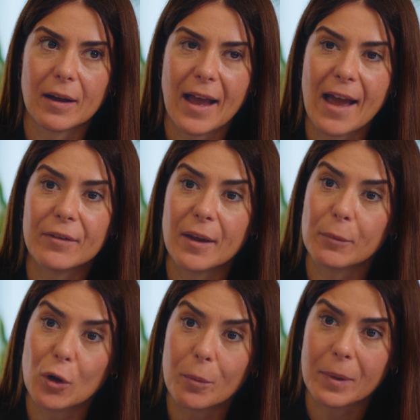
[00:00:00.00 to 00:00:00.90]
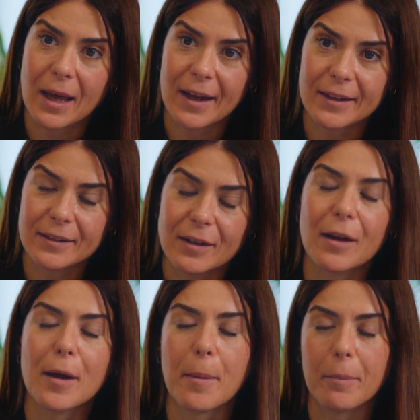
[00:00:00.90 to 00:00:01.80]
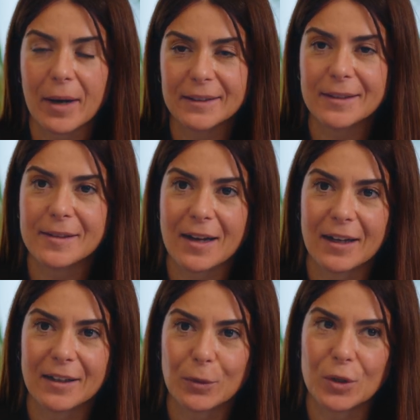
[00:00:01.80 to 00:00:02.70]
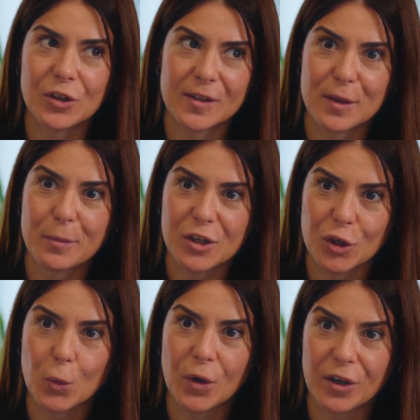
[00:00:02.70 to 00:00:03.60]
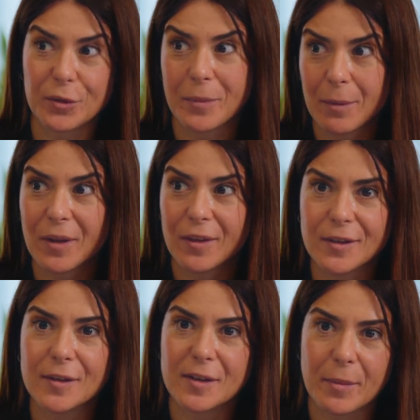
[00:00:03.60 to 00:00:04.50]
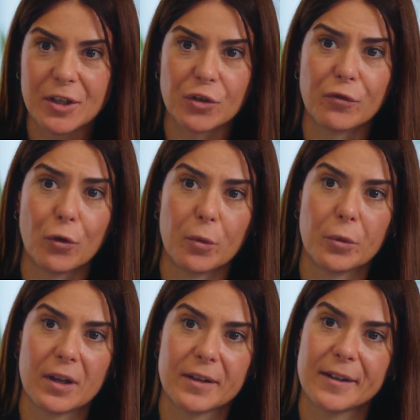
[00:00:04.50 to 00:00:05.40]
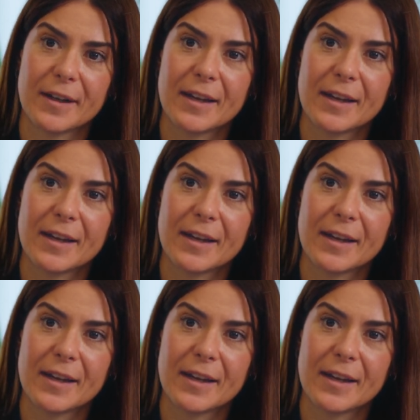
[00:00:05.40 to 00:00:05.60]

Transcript: have them comply by design, which is the magic word. Maybe this is the magic formula.